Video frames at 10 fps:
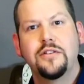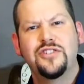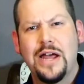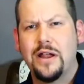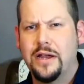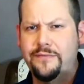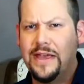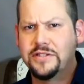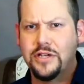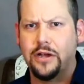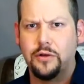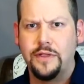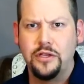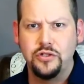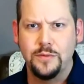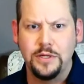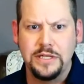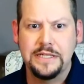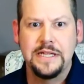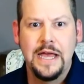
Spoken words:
shout out Advanced Auto. Thank you so much, guys.